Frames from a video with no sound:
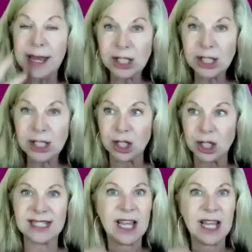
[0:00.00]

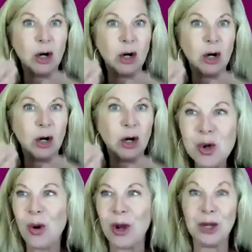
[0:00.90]
automations that tell your
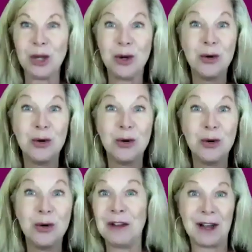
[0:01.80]
story, who you
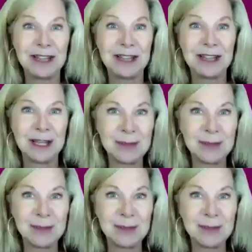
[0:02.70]
are, invite them to